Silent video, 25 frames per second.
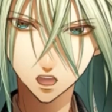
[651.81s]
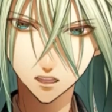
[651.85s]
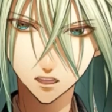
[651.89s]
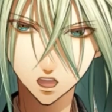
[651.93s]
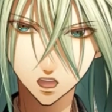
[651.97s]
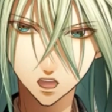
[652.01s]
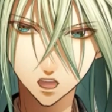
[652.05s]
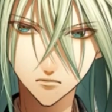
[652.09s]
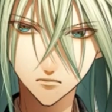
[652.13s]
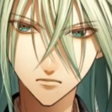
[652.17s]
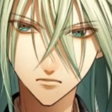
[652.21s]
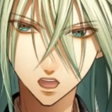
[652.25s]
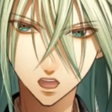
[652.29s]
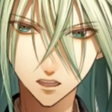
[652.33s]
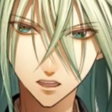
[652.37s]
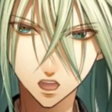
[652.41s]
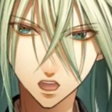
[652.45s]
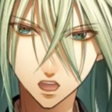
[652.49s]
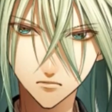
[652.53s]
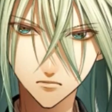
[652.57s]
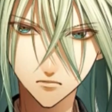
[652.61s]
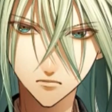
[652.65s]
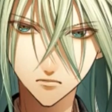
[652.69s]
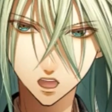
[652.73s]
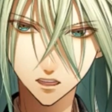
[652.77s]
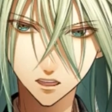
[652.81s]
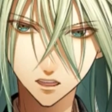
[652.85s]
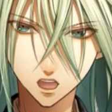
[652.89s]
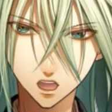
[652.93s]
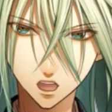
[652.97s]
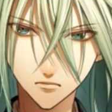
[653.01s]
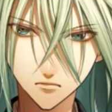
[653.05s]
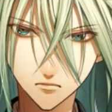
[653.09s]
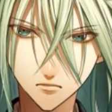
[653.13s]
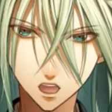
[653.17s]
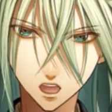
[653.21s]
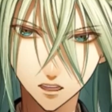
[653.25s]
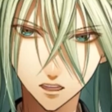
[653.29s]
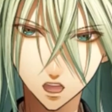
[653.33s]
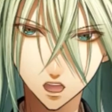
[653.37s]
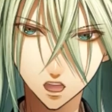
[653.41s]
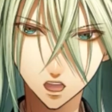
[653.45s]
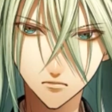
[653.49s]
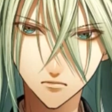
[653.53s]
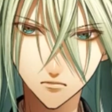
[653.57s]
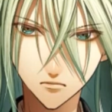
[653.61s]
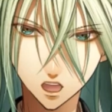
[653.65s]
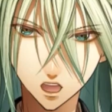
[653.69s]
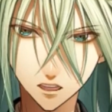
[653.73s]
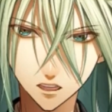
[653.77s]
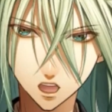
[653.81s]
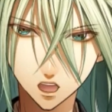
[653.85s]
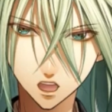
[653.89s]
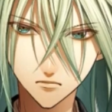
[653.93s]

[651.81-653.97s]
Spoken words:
And finally, you could fall in a trap